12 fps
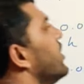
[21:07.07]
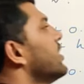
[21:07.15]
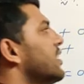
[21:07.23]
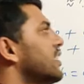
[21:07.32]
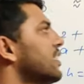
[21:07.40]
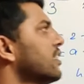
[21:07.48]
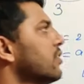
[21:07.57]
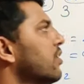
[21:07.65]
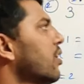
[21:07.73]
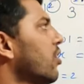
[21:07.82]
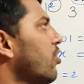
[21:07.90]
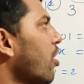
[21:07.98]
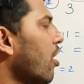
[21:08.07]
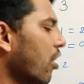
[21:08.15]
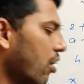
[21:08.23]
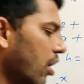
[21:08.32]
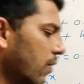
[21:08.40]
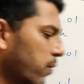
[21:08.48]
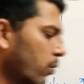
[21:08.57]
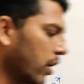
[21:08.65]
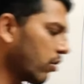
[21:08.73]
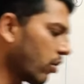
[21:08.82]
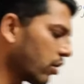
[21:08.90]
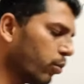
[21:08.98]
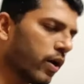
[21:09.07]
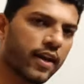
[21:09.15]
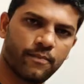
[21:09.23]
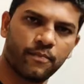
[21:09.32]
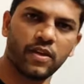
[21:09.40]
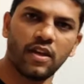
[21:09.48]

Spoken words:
this log of 101.